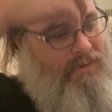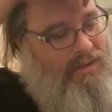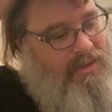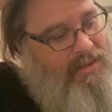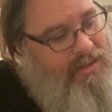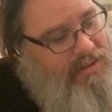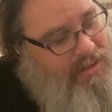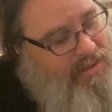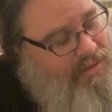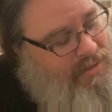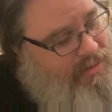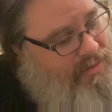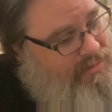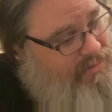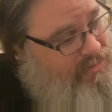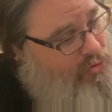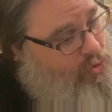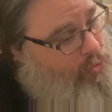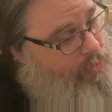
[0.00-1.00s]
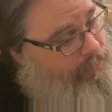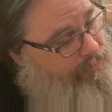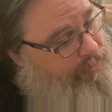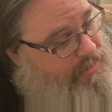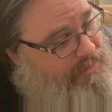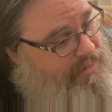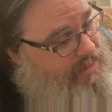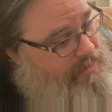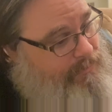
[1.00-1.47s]
His
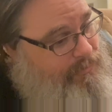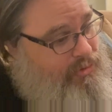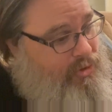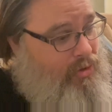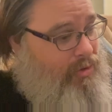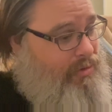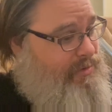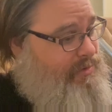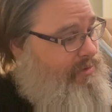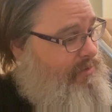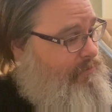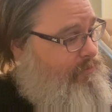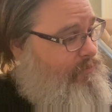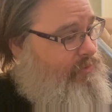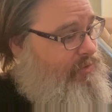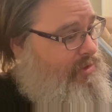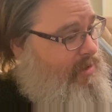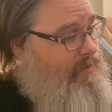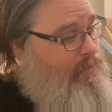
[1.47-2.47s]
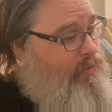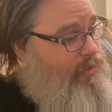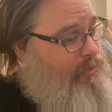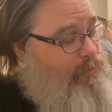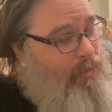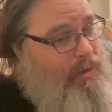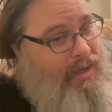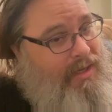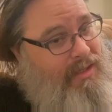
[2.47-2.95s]
girlfriend seems awesome. Same
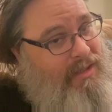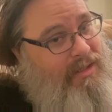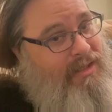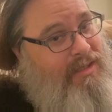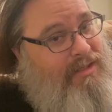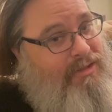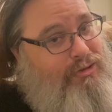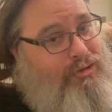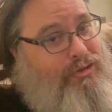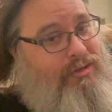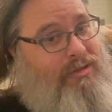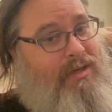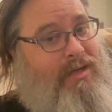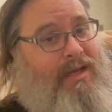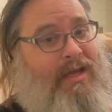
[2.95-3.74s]
with Ryan Lynch.